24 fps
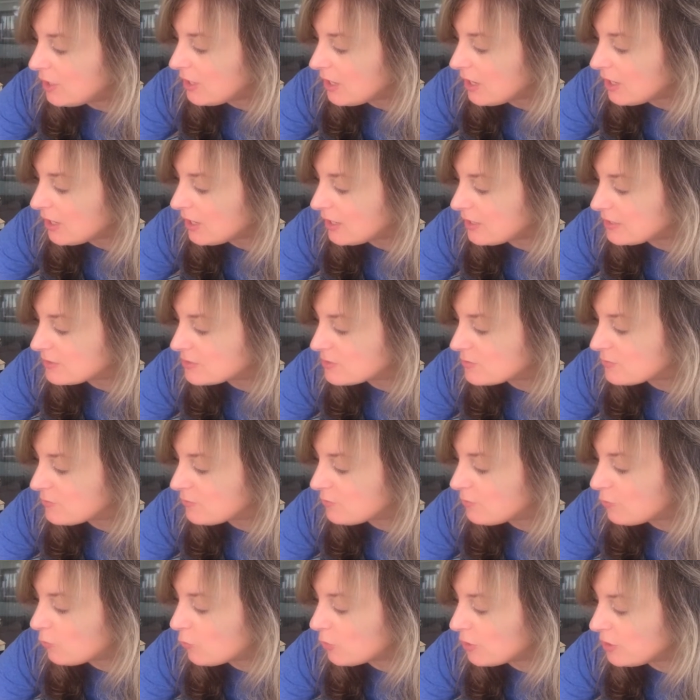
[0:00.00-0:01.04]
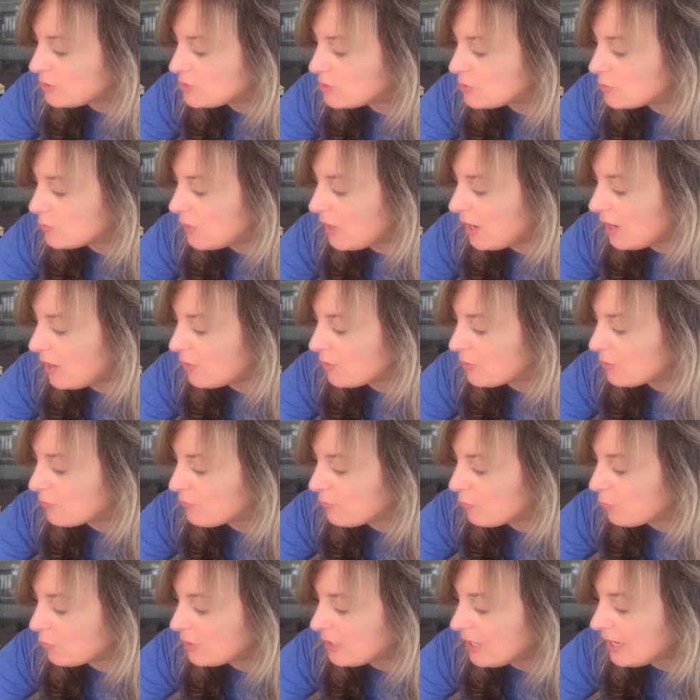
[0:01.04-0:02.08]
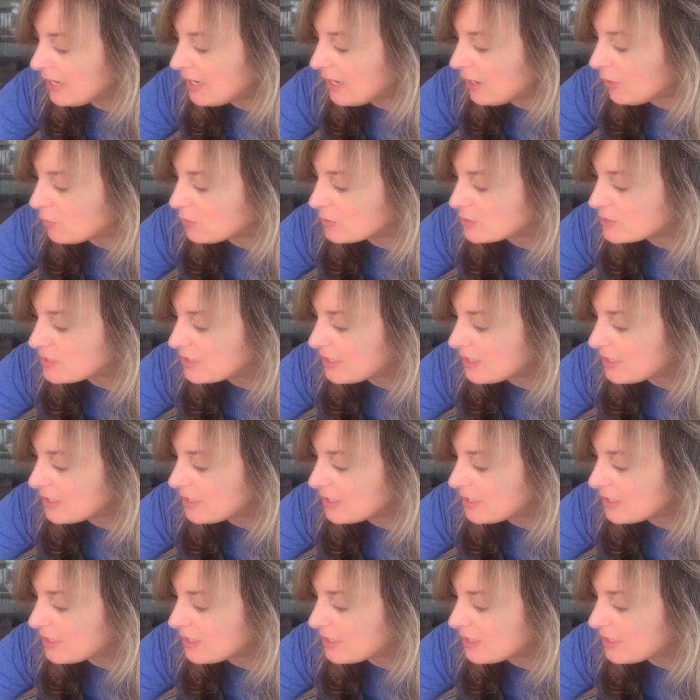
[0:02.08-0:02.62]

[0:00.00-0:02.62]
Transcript: a nice 42 hour, 48 hours